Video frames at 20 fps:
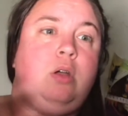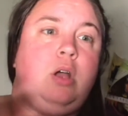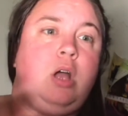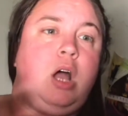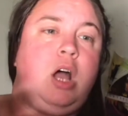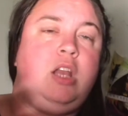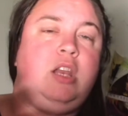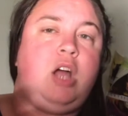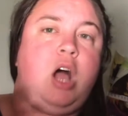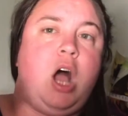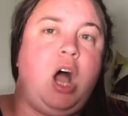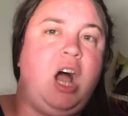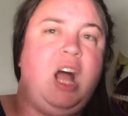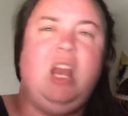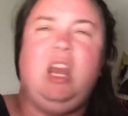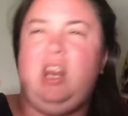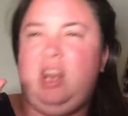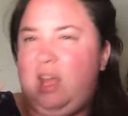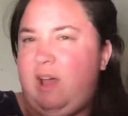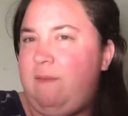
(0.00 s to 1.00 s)
And I
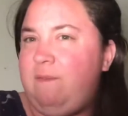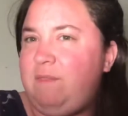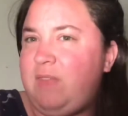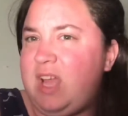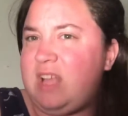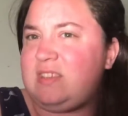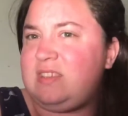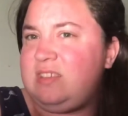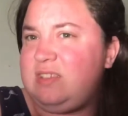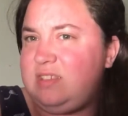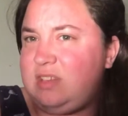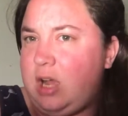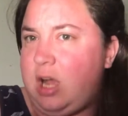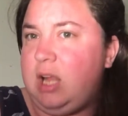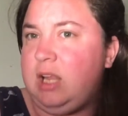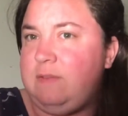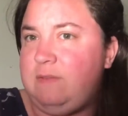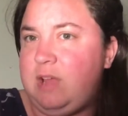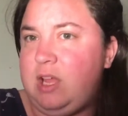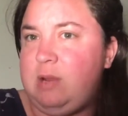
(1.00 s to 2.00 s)
love that
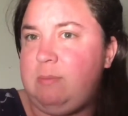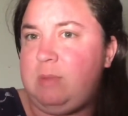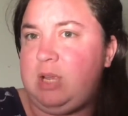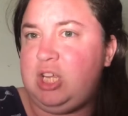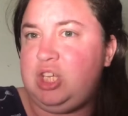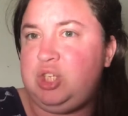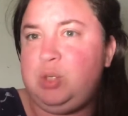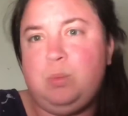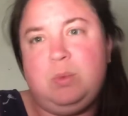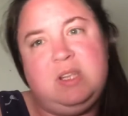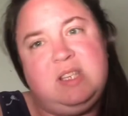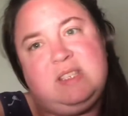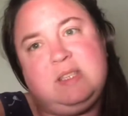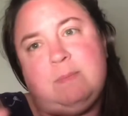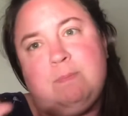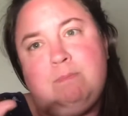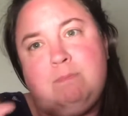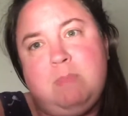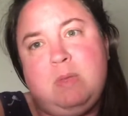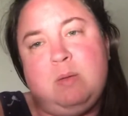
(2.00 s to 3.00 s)
style of animation.
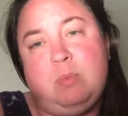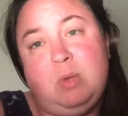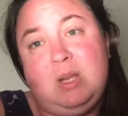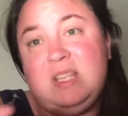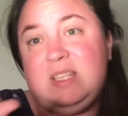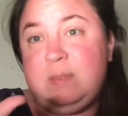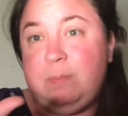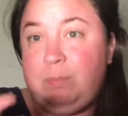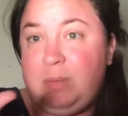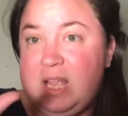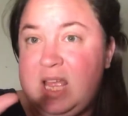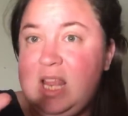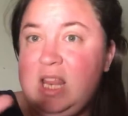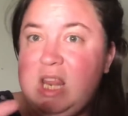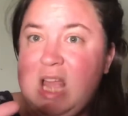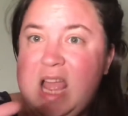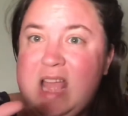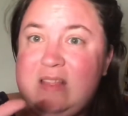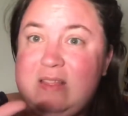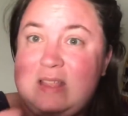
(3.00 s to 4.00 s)
When it's a blend
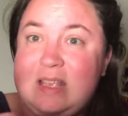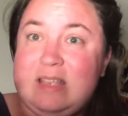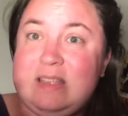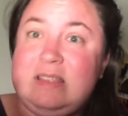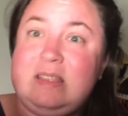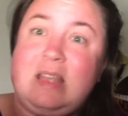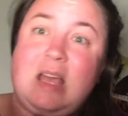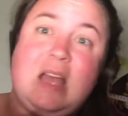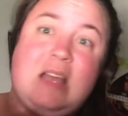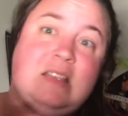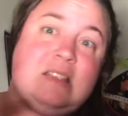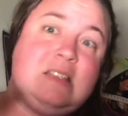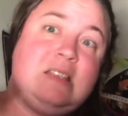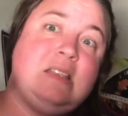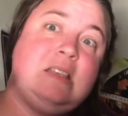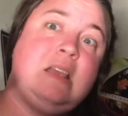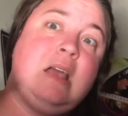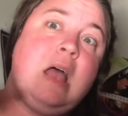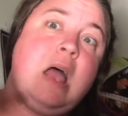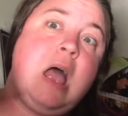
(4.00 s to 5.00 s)
like this,
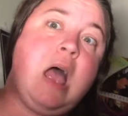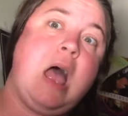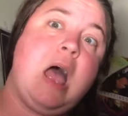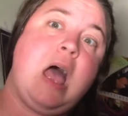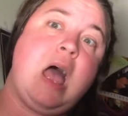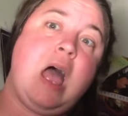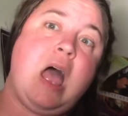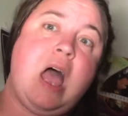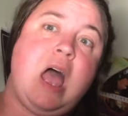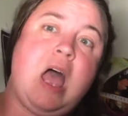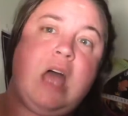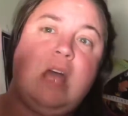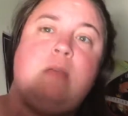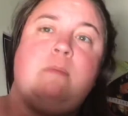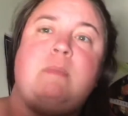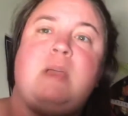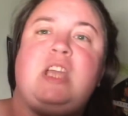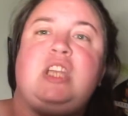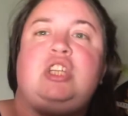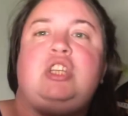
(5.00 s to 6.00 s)
that's
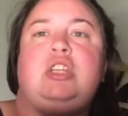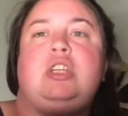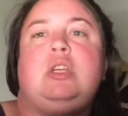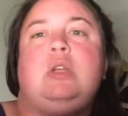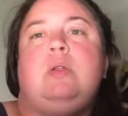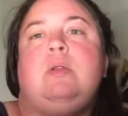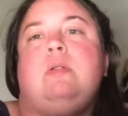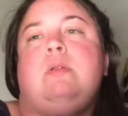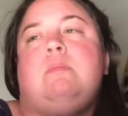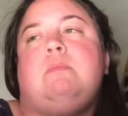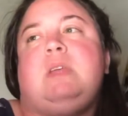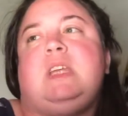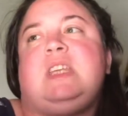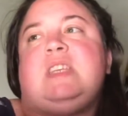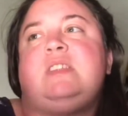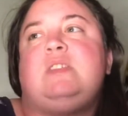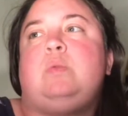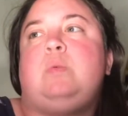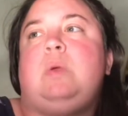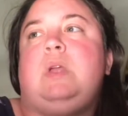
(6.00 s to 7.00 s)
animation
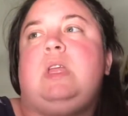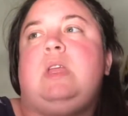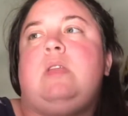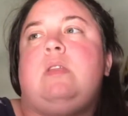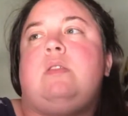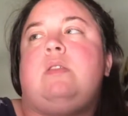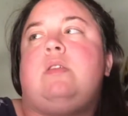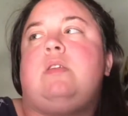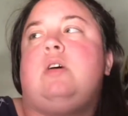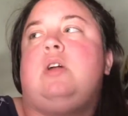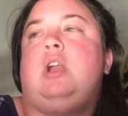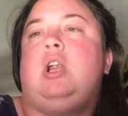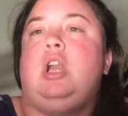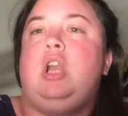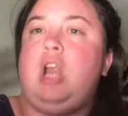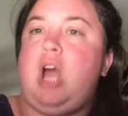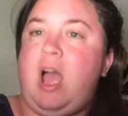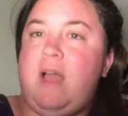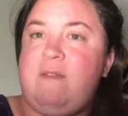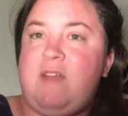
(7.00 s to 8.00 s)
mixed with
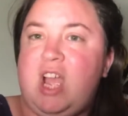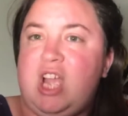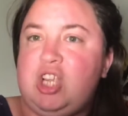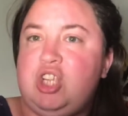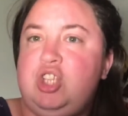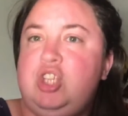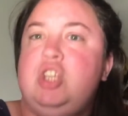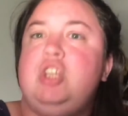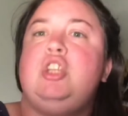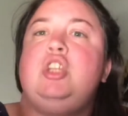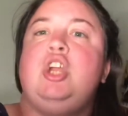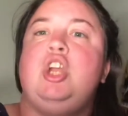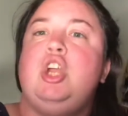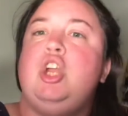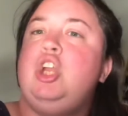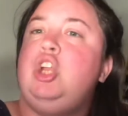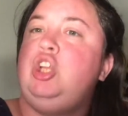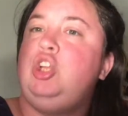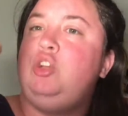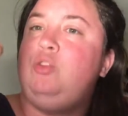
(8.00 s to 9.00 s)
live action,
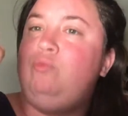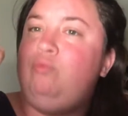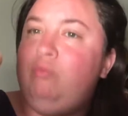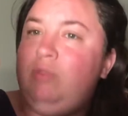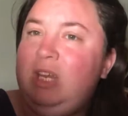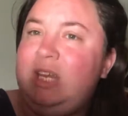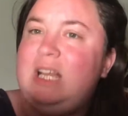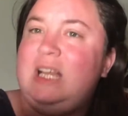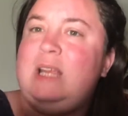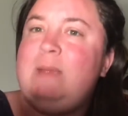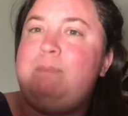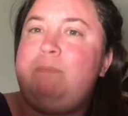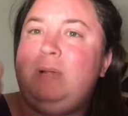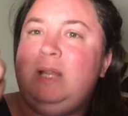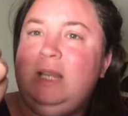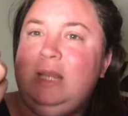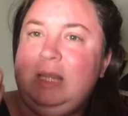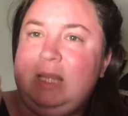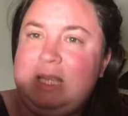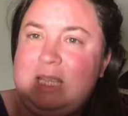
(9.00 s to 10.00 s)
you really
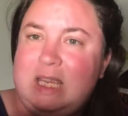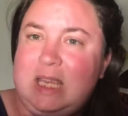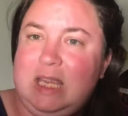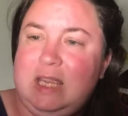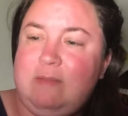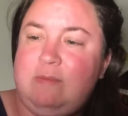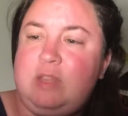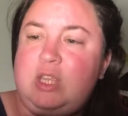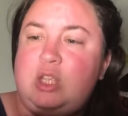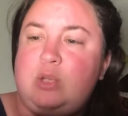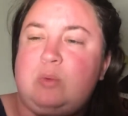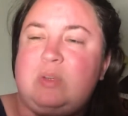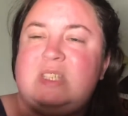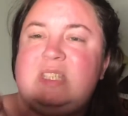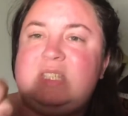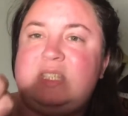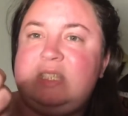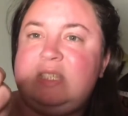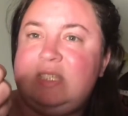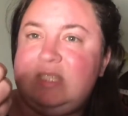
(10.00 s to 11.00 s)
believe that you are
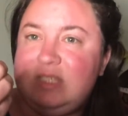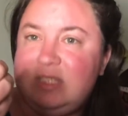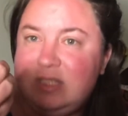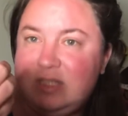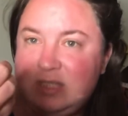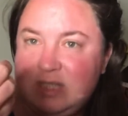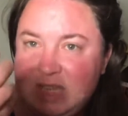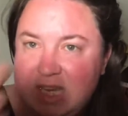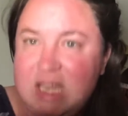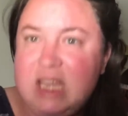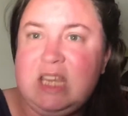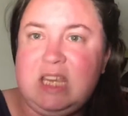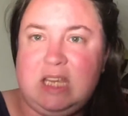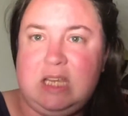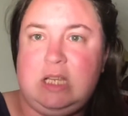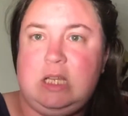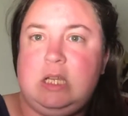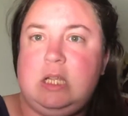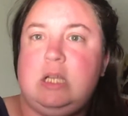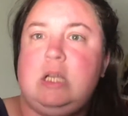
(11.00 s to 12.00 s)

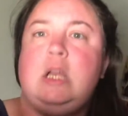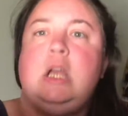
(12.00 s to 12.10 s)
seeing